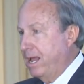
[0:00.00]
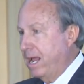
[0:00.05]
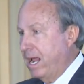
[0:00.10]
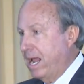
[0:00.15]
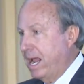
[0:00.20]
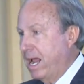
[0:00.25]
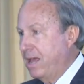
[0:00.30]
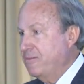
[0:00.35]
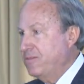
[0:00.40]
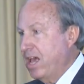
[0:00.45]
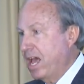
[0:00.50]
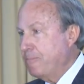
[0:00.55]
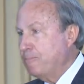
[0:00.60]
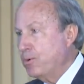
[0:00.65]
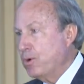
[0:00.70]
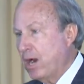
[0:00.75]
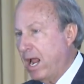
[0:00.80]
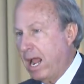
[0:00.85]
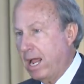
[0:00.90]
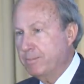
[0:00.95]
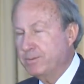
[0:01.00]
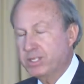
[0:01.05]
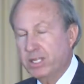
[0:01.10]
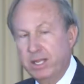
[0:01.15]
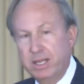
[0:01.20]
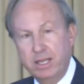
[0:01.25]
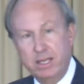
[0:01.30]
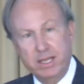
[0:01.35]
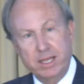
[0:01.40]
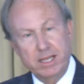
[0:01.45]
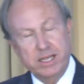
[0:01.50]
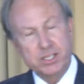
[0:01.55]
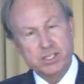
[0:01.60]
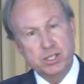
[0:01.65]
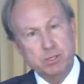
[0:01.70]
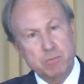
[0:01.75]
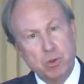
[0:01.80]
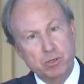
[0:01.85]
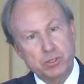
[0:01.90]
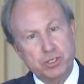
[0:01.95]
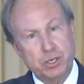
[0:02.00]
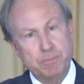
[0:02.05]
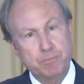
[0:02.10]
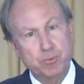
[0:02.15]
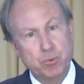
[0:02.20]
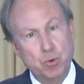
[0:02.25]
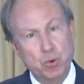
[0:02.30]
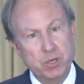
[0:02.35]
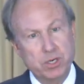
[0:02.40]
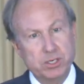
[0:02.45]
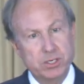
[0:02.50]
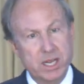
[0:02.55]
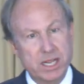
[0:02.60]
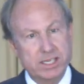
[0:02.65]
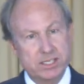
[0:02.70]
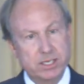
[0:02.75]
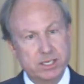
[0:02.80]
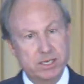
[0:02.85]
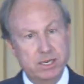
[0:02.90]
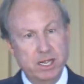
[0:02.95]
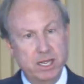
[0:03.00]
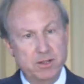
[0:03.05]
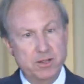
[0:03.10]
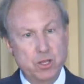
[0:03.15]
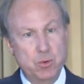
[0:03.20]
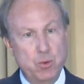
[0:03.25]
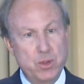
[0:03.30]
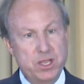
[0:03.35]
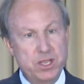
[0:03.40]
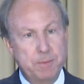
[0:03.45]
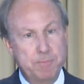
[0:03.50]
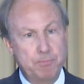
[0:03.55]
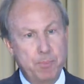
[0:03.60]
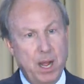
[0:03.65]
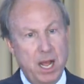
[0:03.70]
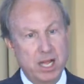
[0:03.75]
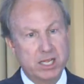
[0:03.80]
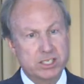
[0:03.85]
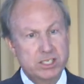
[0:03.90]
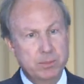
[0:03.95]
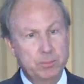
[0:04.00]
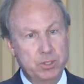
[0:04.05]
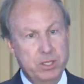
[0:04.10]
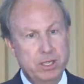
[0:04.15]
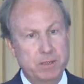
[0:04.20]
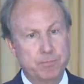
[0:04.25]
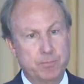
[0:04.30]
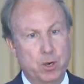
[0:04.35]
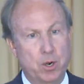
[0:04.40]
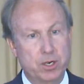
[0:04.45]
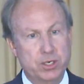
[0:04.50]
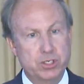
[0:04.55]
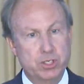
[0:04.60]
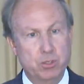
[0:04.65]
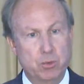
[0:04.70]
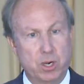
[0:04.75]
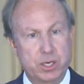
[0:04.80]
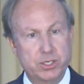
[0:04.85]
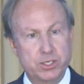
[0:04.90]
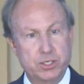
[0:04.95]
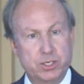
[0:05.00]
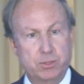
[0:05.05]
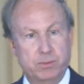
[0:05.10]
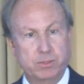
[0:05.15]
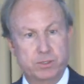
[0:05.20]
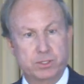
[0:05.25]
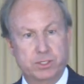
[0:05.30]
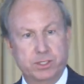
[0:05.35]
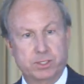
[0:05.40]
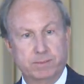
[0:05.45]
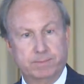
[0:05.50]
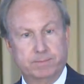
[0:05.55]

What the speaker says: And that perhaps is the most important lesson that we could possibly impart to our students.